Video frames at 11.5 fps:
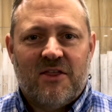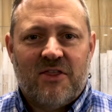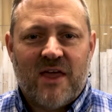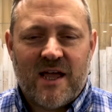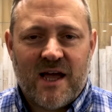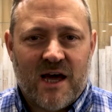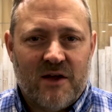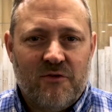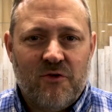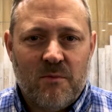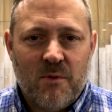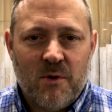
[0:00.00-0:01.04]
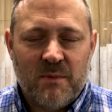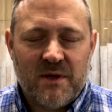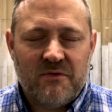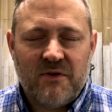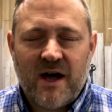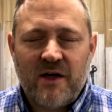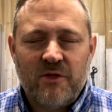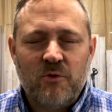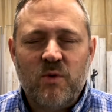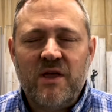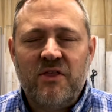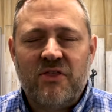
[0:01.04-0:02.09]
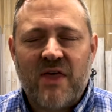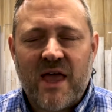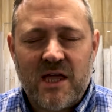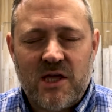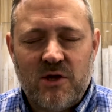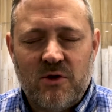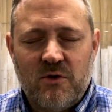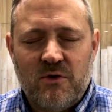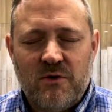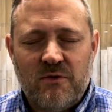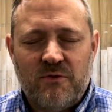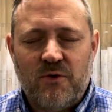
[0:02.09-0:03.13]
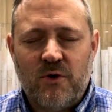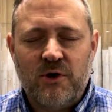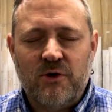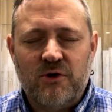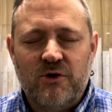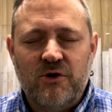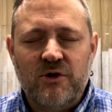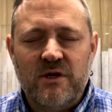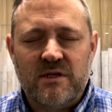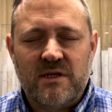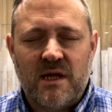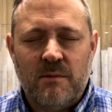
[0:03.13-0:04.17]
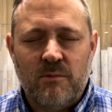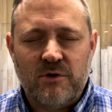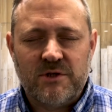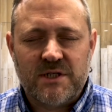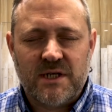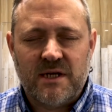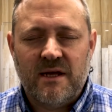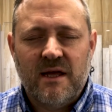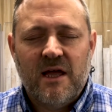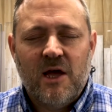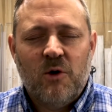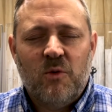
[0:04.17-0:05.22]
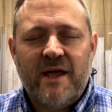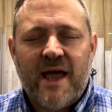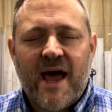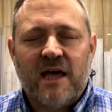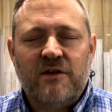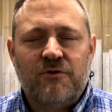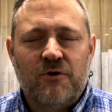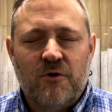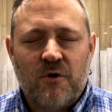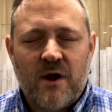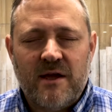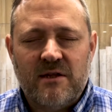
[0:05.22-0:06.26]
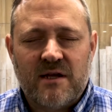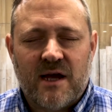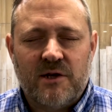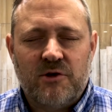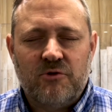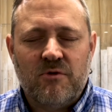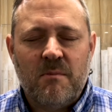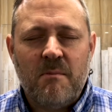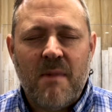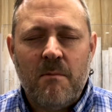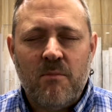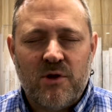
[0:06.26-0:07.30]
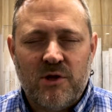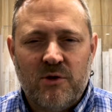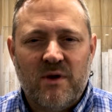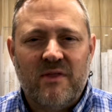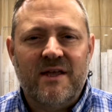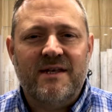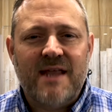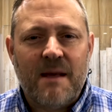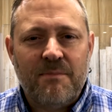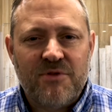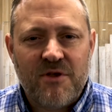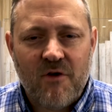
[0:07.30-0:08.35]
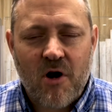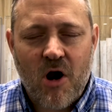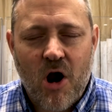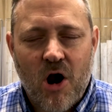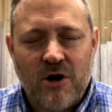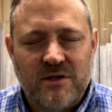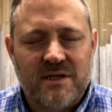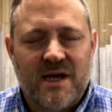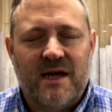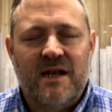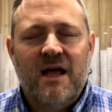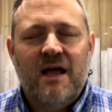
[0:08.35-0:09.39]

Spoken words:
thank God for a moment. Father, we thank you for your goodness and mercy. We ask for grace, God, to remember you in the depths of our hearts, God,